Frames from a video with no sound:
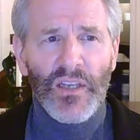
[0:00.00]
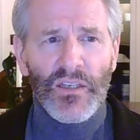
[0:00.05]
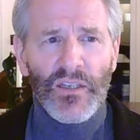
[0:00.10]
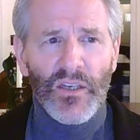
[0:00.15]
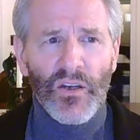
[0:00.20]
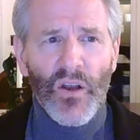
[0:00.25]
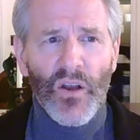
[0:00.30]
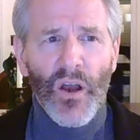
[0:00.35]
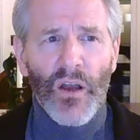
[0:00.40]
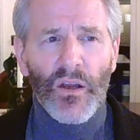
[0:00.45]

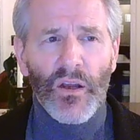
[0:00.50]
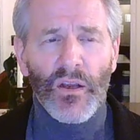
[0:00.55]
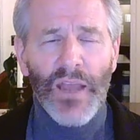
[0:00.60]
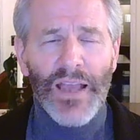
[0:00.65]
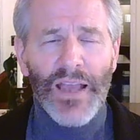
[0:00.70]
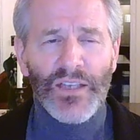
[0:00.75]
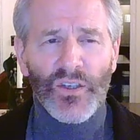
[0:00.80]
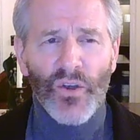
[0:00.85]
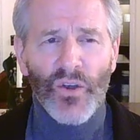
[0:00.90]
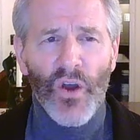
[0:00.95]
to
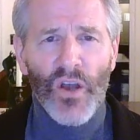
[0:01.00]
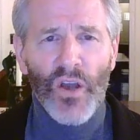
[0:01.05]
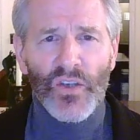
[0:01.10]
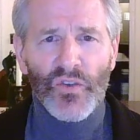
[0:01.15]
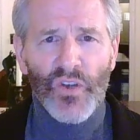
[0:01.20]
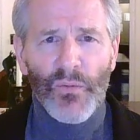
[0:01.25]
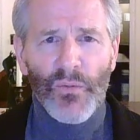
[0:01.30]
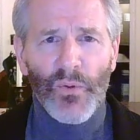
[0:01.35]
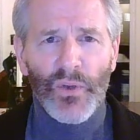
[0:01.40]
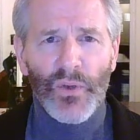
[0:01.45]
cause
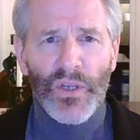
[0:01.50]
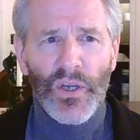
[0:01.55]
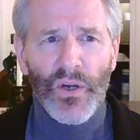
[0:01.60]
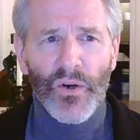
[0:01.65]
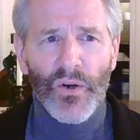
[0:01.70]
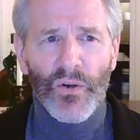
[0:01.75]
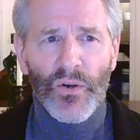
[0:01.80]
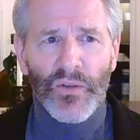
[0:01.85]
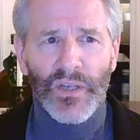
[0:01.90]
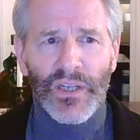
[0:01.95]
trouble
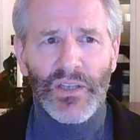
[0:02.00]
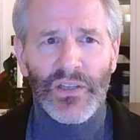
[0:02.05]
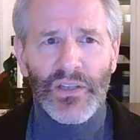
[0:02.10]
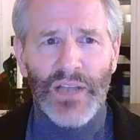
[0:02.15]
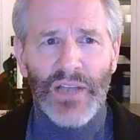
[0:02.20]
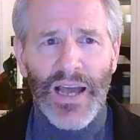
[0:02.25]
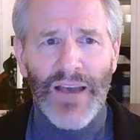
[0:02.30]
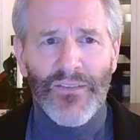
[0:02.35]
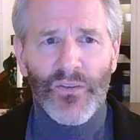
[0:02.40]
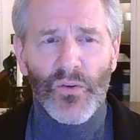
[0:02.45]
here. The
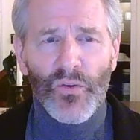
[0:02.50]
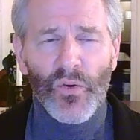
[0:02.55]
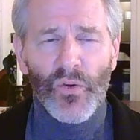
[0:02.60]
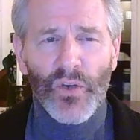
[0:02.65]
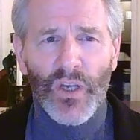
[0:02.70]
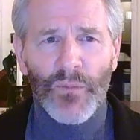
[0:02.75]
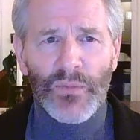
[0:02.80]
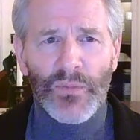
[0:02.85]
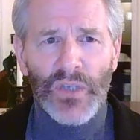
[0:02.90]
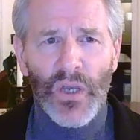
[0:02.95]
clavicle
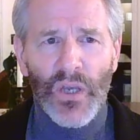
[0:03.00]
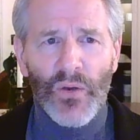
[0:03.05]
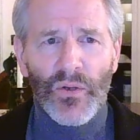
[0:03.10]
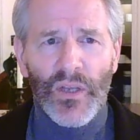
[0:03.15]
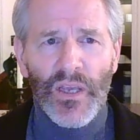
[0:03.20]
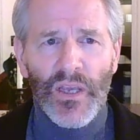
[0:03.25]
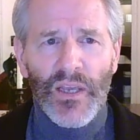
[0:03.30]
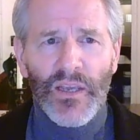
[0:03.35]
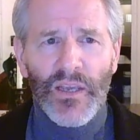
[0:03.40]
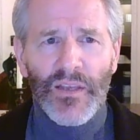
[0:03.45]
comes out.